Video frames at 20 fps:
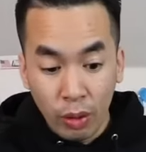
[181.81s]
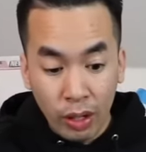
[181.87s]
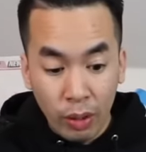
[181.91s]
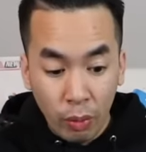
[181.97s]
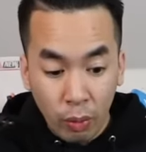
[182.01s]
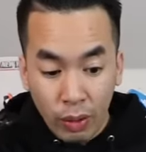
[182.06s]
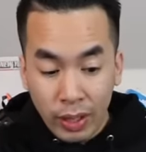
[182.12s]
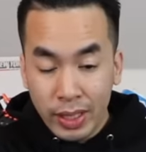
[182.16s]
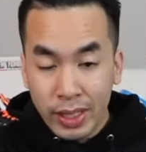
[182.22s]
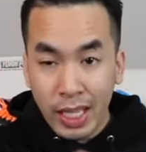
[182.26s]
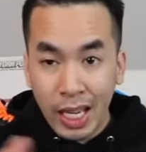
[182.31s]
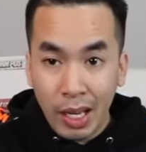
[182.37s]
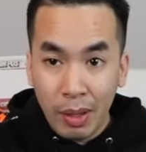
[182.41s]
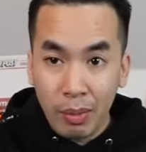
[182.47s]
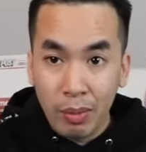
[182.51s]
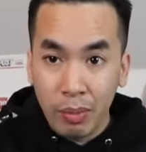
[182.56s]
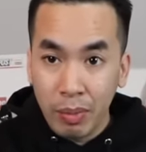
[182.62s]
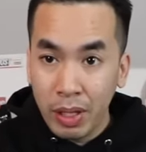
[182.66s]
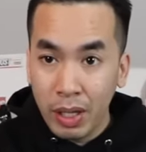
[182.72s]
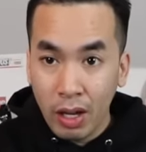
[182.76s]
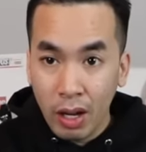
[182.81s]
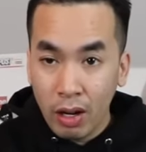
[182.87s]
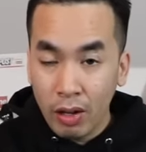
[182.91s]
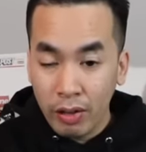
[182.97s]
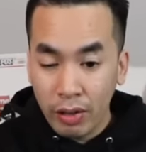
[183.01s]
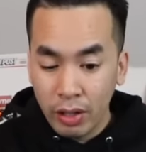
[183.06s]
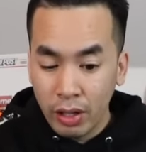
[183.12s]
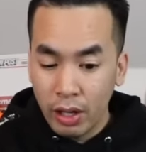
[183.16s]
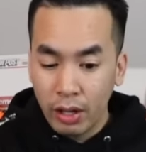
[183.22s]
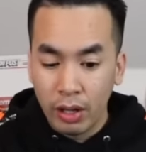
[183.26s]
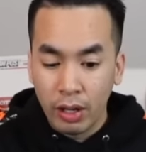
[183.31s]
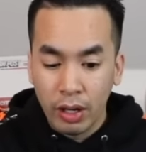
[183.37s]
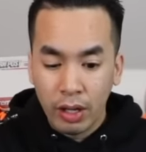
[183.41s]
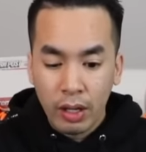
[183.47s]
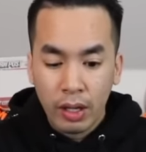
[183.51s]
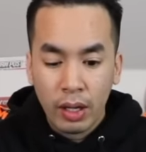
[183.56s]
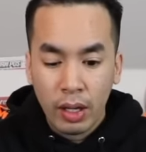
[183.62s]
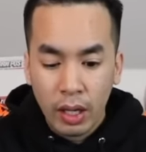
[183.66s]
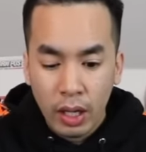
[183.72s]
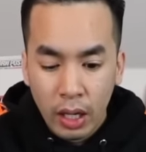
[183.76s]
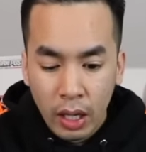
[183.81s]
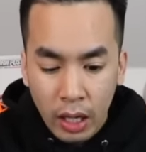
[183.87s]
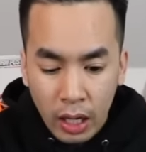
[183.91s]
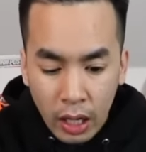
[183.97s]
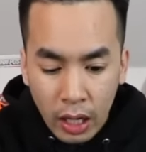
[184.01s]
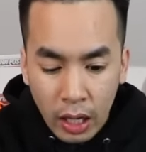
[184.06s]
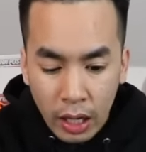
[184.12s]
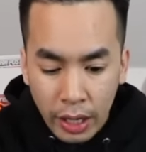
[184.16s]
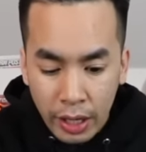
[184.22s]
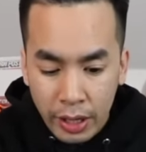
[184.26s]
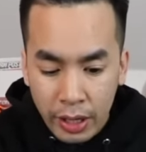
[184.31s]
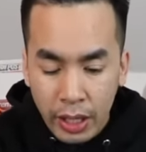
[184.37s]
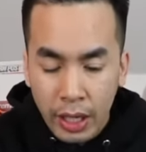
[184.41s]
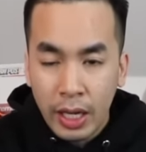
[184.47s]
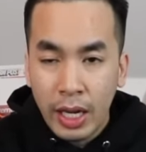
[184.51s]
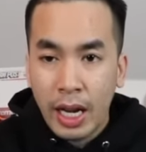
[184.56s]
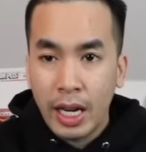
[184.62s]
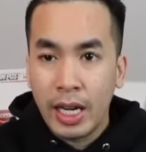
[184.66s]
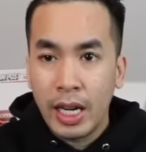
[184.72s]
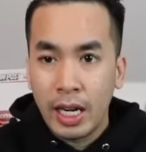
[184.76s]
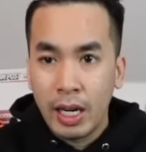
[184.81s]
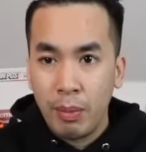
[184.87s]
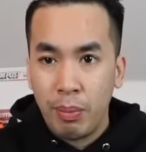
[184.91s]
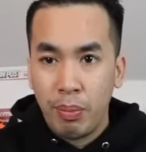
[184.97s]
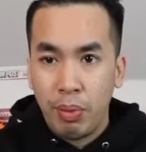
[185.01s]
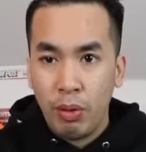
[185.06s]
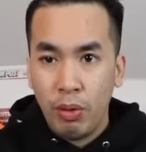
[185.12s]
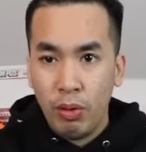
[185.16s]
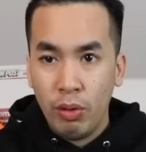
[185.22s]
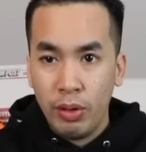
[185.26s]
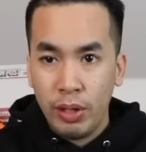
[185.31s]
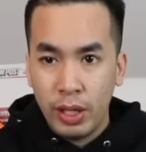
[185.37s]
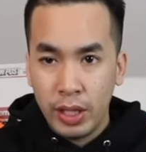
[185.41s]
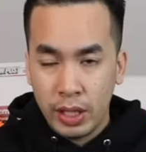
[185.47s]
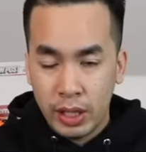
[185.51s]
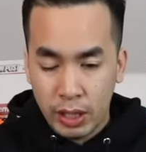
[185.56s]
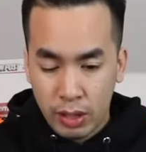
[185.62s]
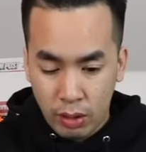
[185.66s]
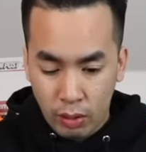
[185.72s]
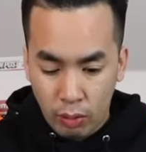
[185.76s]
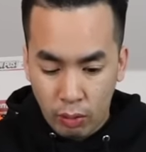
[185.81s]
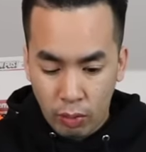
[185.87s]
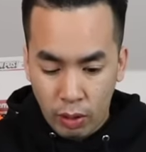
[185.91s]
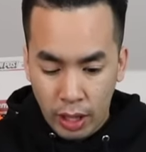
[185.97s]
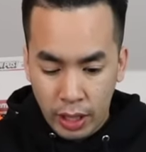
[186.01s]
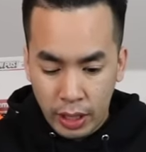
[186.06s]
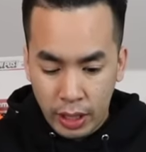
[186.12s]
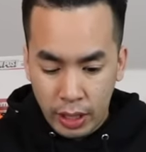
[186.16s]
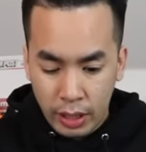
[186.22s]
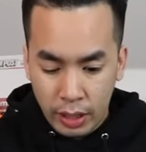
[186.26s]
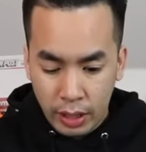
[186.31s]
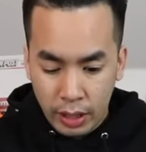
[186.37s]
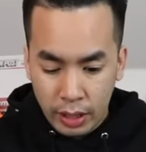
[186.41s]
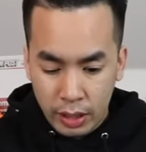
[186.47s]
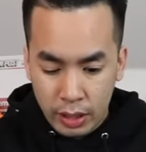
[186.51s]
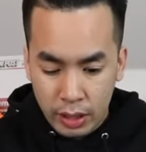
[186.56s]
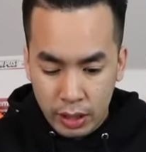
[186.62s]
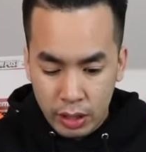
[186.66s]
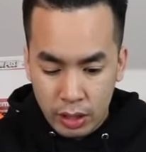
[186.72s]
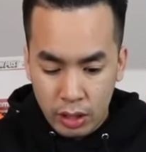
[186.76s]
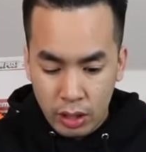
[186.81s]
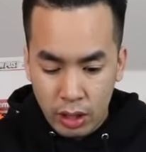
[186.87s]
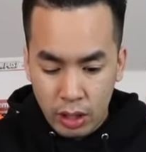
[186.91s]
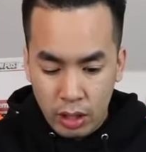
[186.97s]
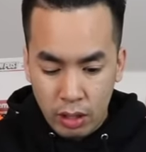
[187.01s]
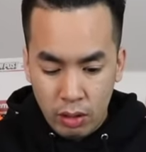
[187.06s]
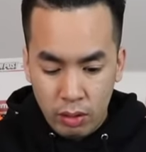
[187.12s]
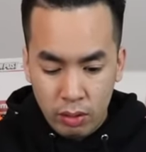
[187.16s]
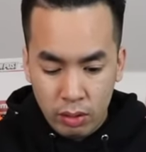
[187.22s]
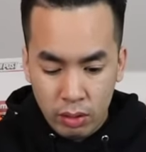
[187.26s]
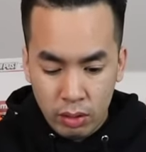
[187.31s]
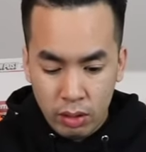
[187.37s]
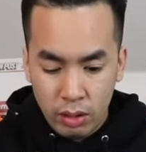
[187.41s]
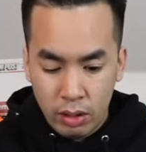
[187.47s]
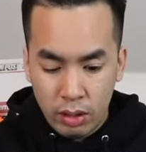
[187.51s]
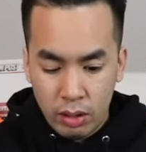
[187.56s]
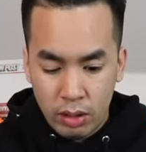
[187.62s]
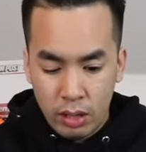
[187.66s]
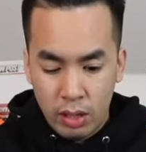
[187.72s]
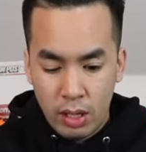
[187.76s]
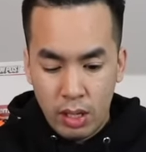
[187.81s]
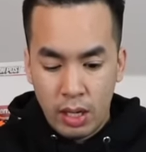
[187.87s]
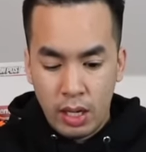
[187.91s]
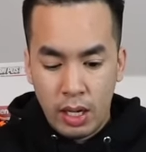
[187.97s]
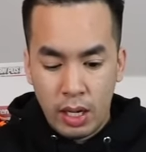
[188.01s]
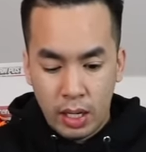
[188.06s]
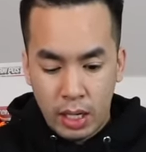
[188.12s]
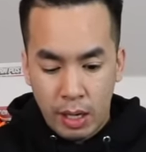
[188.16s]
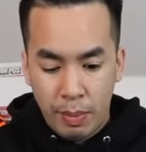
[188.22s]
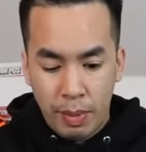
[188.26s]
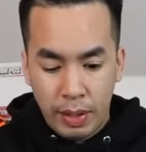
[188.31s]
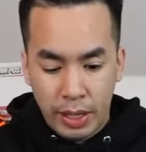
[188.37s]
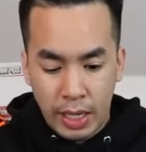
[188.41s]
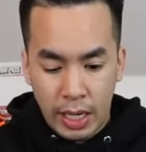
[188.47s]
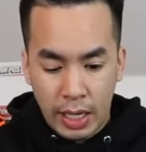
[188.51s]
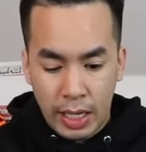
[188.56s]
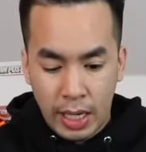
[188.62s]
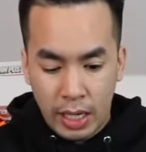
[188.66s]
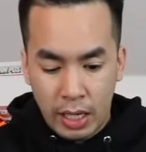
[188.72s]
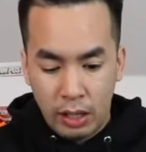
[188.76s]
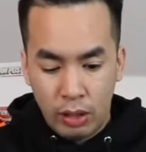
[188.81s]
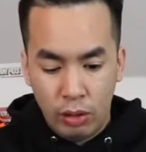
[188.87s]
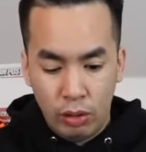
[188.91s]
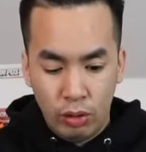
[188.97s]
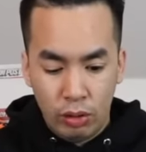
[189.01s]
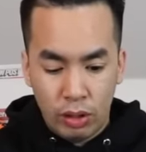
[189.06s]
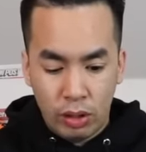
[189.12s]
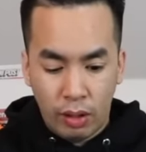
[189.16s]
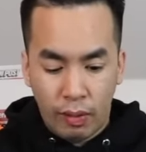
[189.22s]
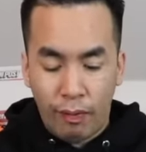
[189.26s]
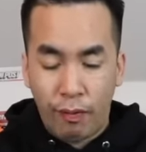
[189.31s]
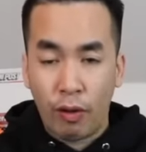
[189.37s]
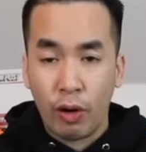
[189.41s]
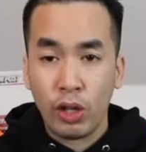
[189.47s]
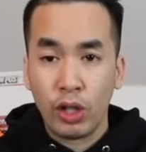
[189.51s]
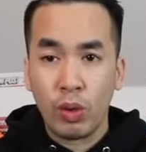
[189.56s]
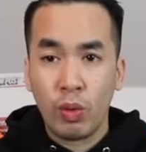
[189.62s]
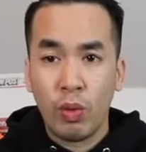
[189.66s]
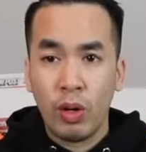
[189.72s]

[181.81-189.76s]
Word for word: want one side to be longer than the other. And then I kind of pull this right here like so. Kind of make that kind of loose, the first